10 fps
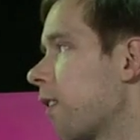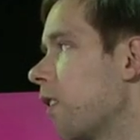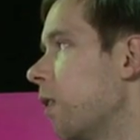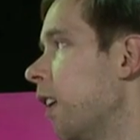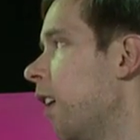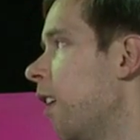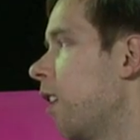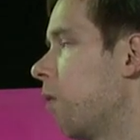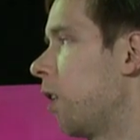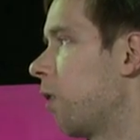So
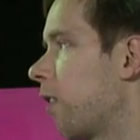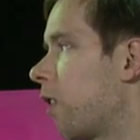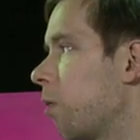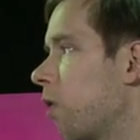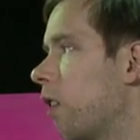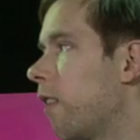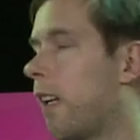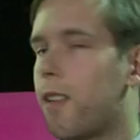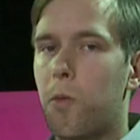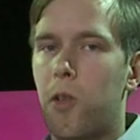we use a term called
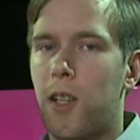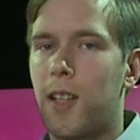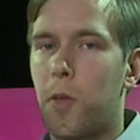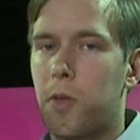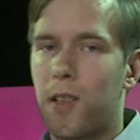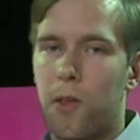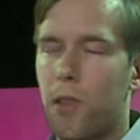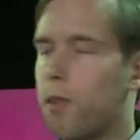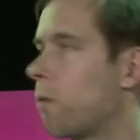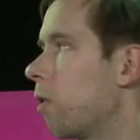net working capital
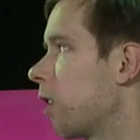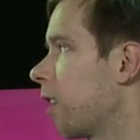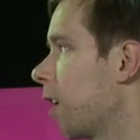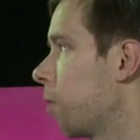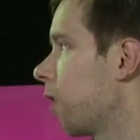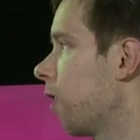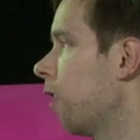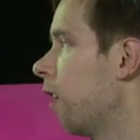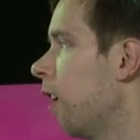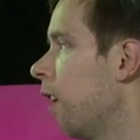or just working capital.